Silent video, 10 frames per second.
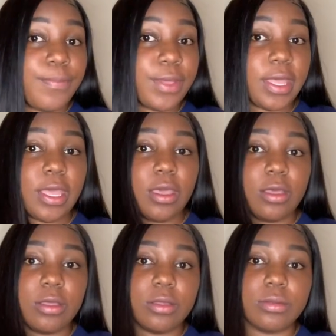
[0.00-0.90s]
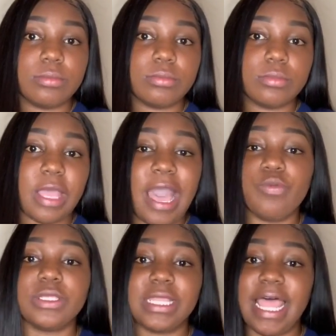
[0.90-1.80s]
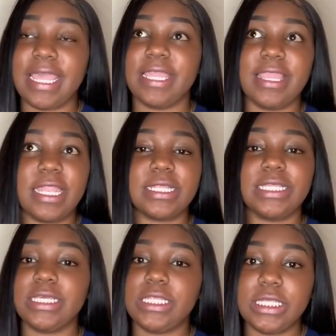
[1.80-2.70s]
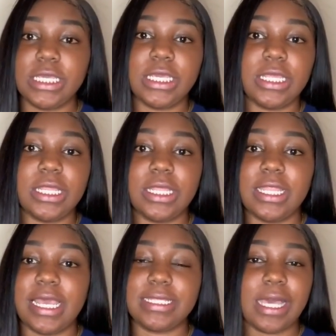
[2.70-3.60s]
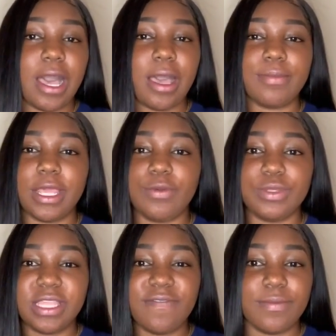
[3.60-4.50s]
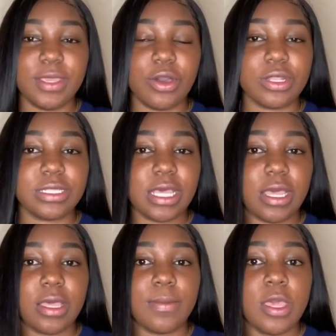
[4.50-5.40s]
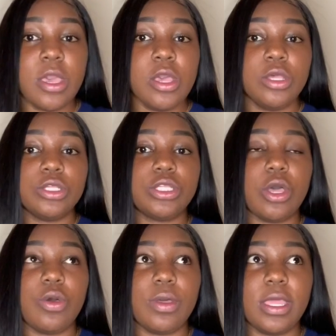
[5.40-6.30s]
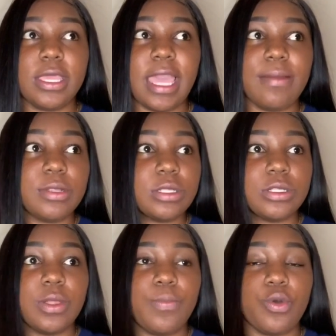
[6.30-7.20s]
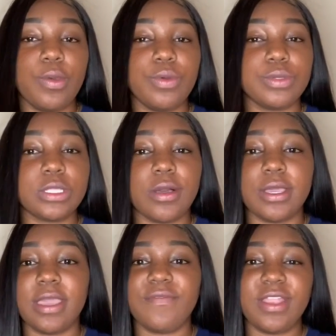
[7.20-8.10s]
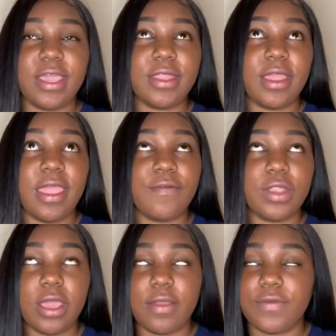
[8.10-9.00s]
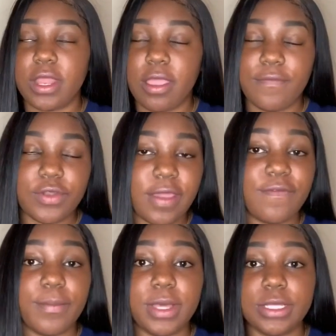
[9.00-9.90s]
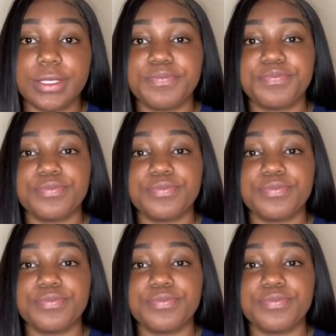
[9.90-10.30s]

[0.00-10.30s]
But um, I was liking that attention and that time that he was giving me all the time. So it came to the point we was talking every day, every day, every day, every day for months.